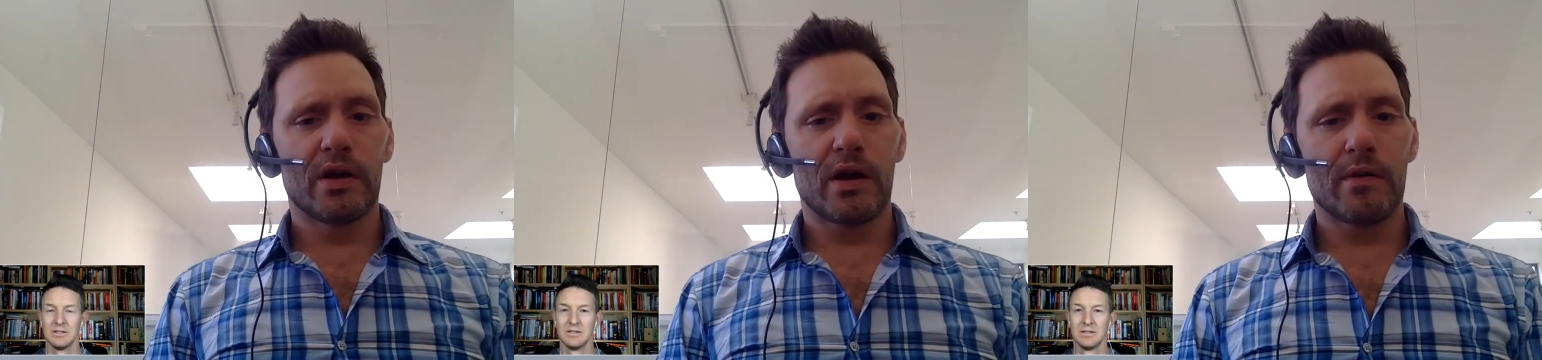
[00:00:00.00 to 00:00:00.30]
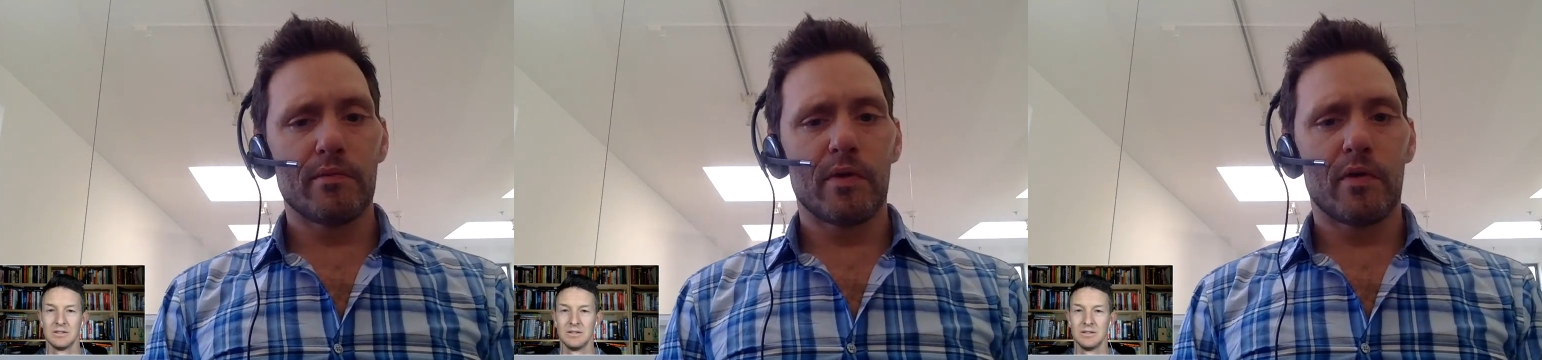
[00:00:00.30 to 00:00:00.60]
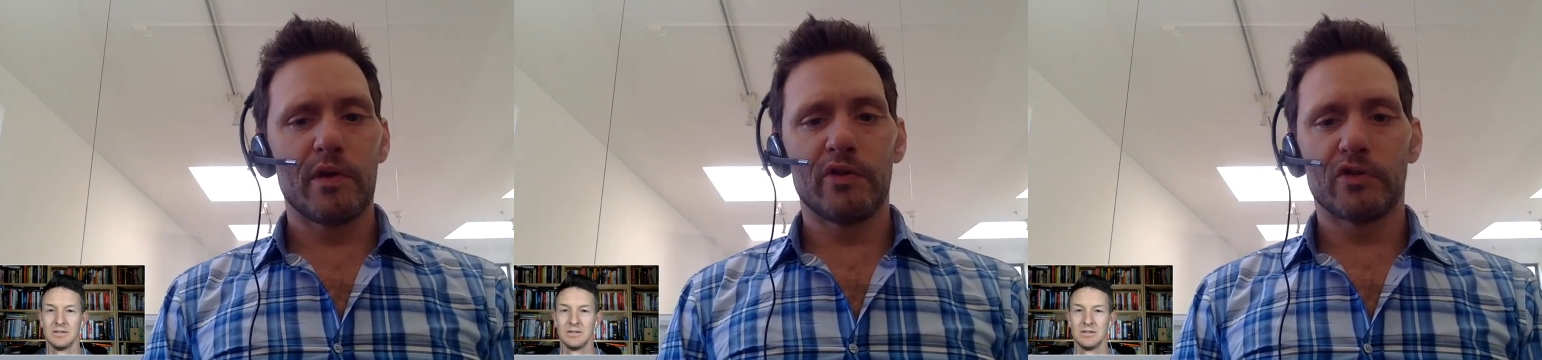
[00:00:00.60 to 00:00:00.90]
Speaker 1: and
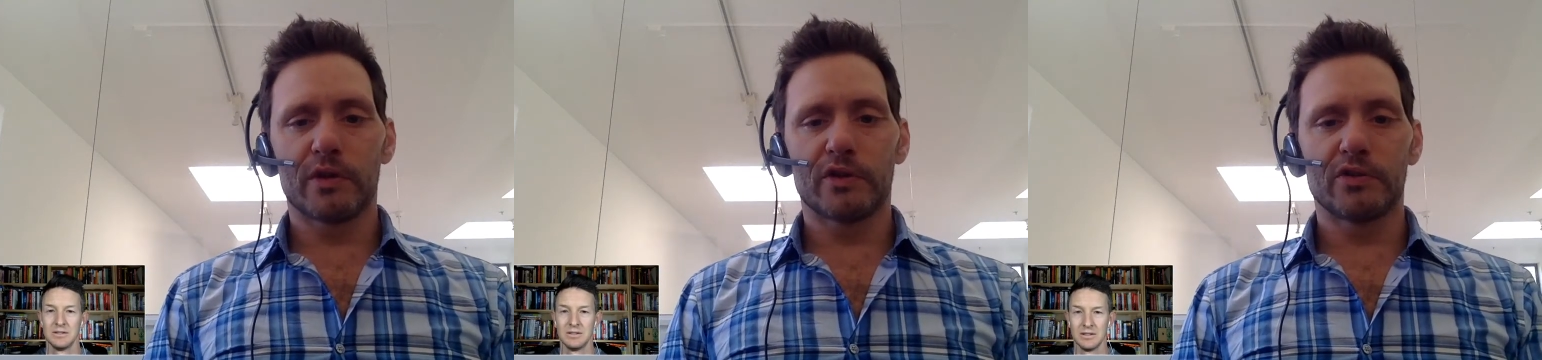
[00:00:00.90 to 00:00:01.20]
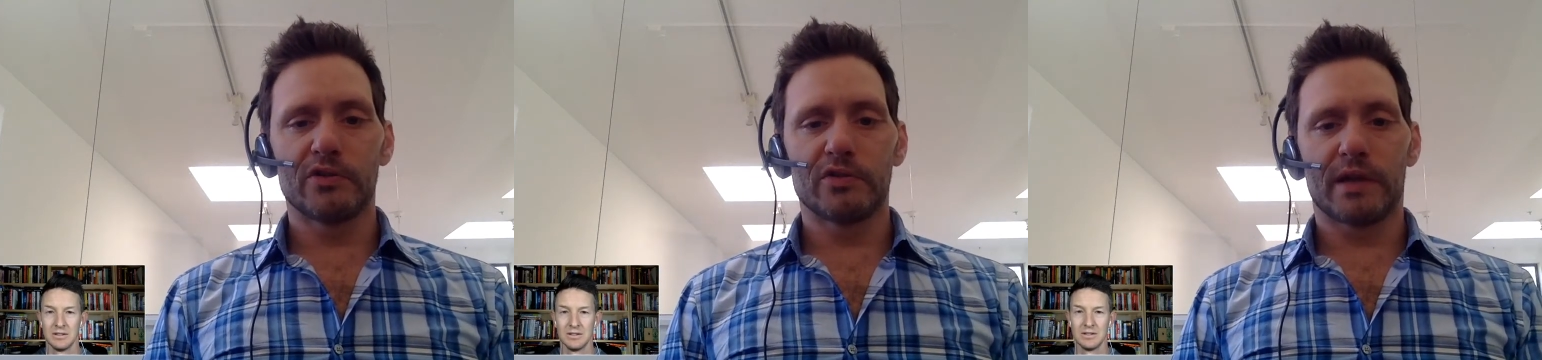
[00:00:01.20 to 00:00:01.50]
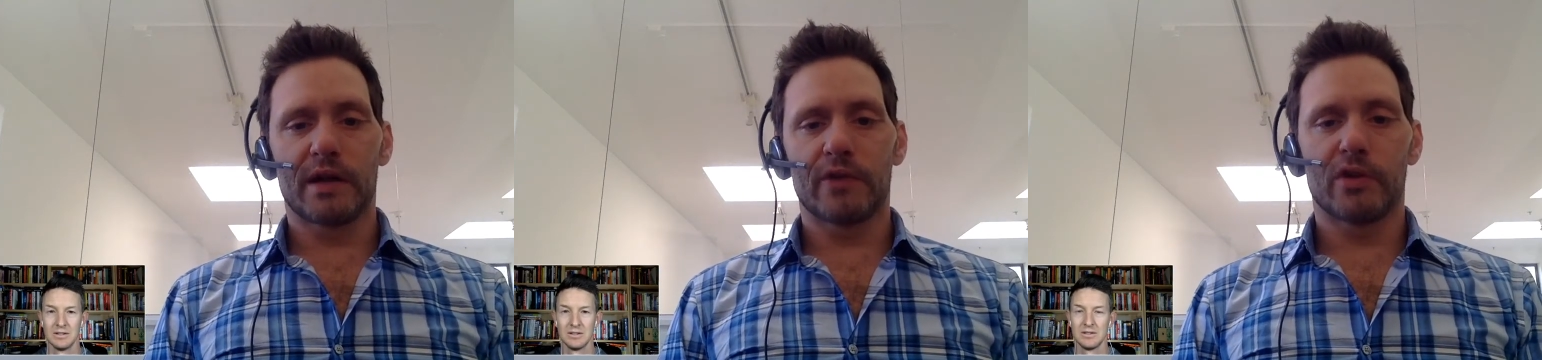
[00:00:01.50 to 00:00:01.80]
we use questions
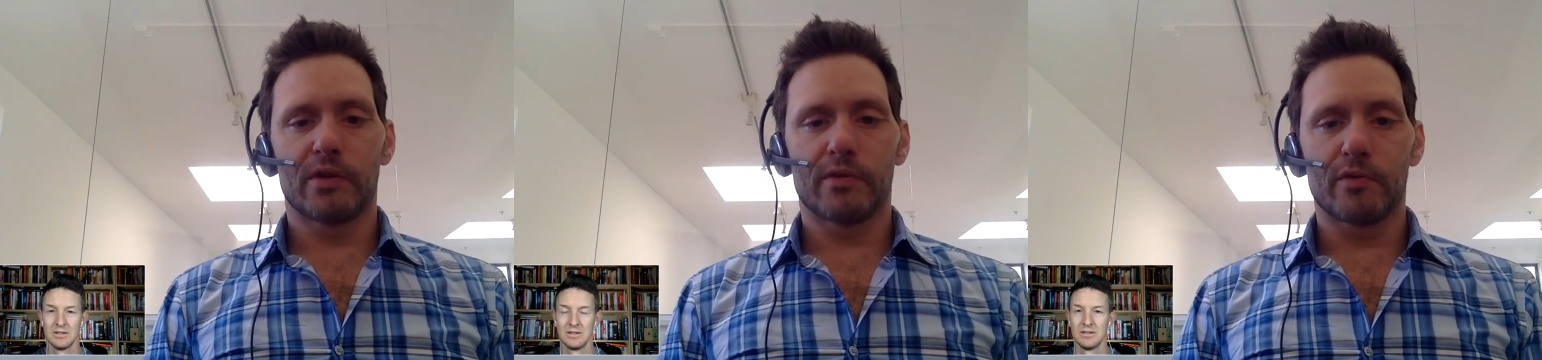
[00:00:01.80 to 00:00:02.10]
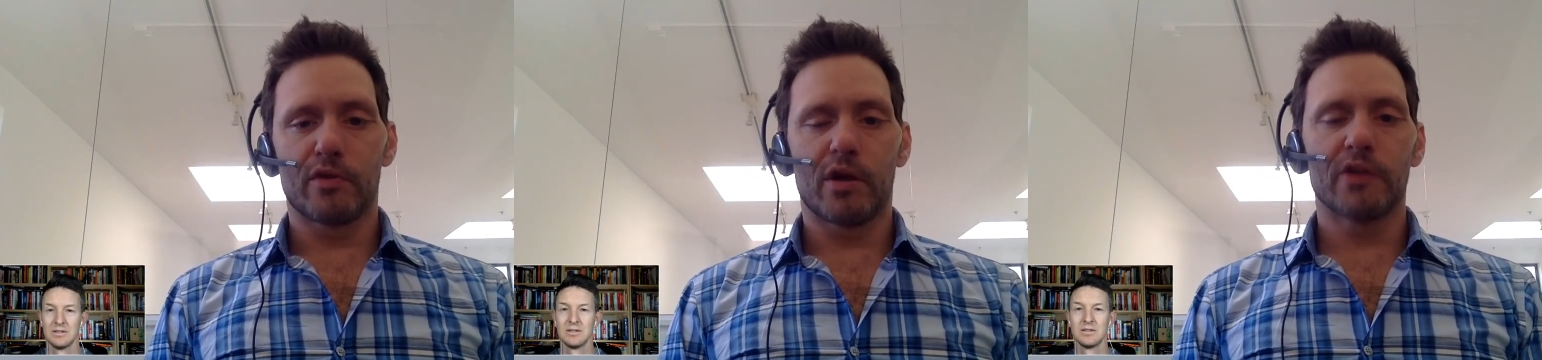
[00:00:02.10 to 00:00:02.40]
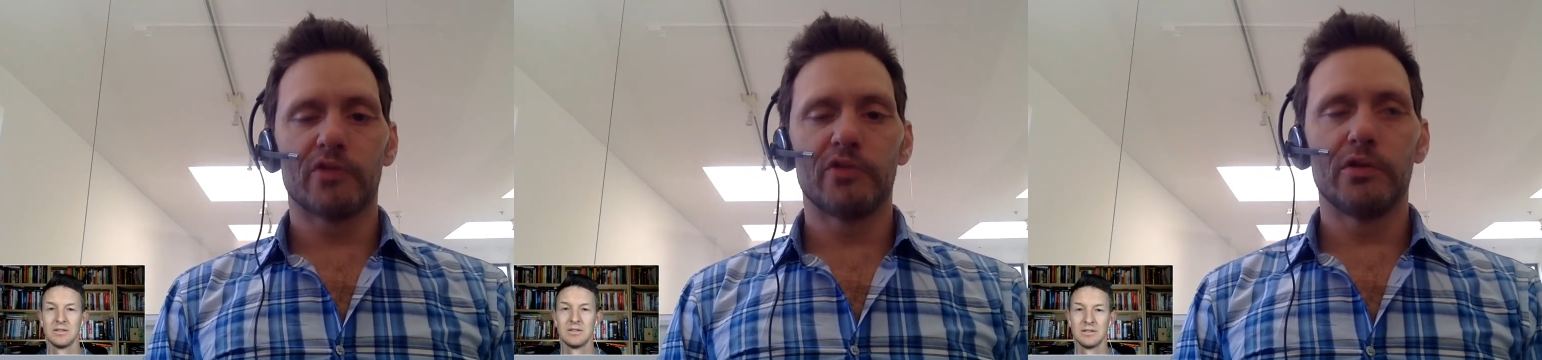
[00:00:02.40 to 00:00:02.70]
like outside of our
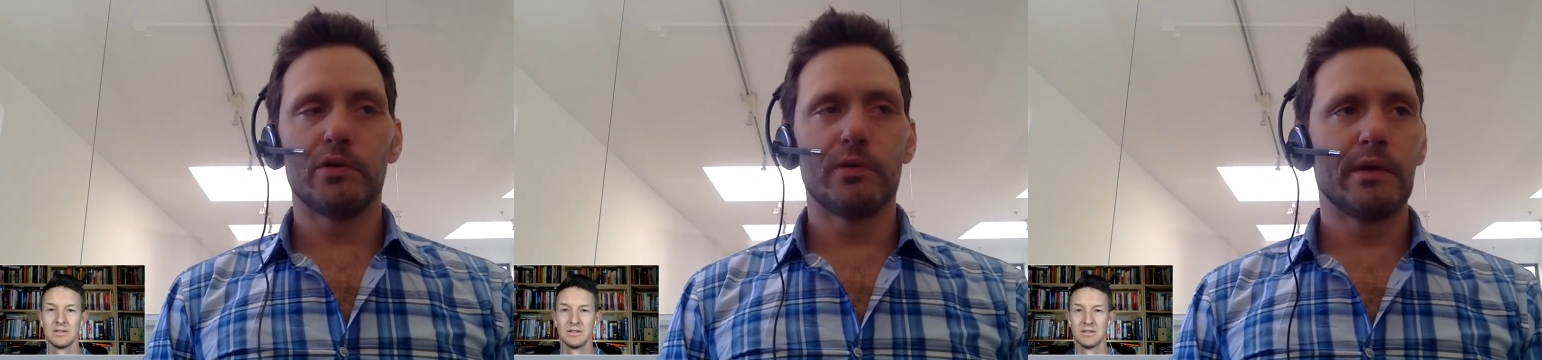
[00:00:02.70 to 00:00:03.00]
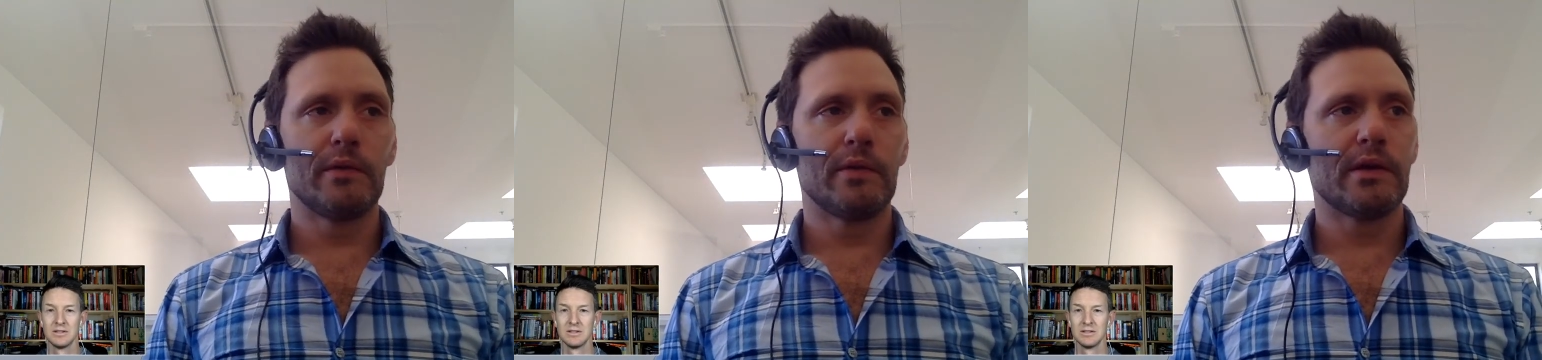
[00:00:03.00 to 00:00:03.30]
product too. We